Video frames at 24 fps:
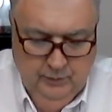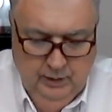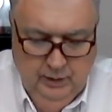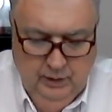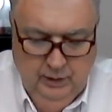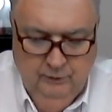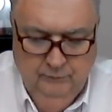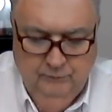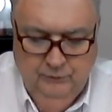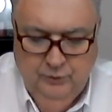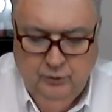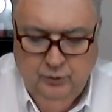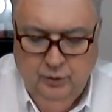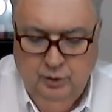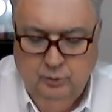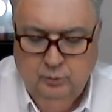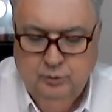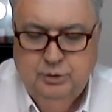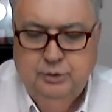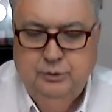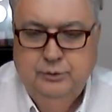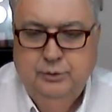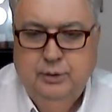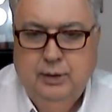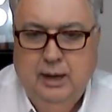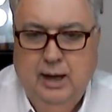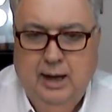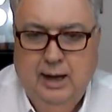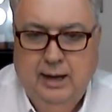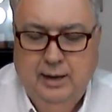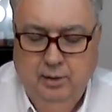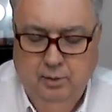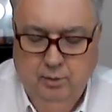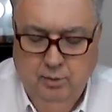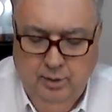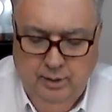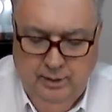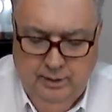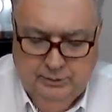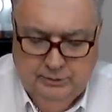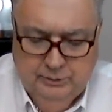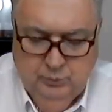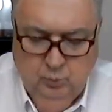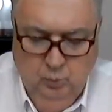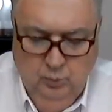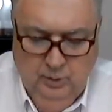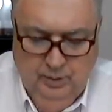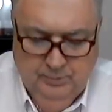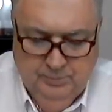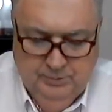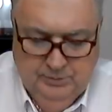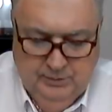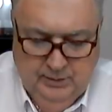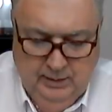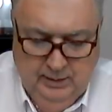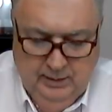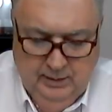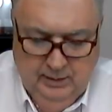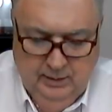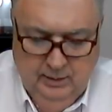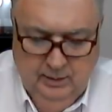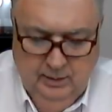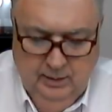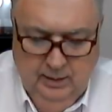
If you go to the IRS website